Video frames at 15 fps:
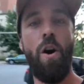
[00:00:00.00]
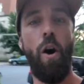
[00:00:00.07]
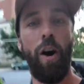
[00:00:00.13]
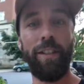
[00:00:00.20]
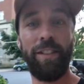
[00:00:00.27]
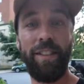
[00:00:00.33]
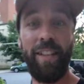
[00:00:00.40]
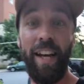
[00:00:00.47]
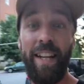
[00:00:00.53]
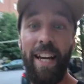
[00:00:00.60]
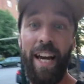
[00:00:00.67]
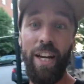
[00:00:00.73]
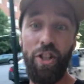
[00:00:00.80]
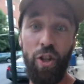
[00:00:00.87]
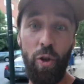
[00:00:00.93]
On
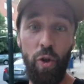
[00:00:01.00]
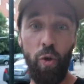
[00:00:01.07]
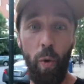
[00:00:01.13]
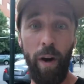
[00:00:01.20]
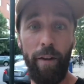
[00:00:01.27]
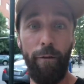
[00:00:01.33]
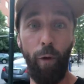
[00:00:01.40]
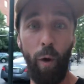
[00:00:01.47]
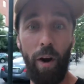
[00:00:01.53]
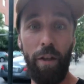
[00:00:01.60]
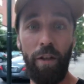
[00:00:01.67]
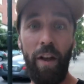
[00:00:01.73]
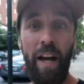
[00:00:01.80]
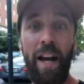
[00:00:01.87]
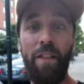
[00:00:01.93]
Sunday, June
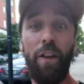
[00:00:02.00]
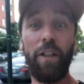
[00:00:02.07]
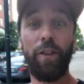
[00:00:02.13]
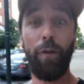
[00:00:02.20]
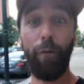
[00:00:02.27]
24th, there's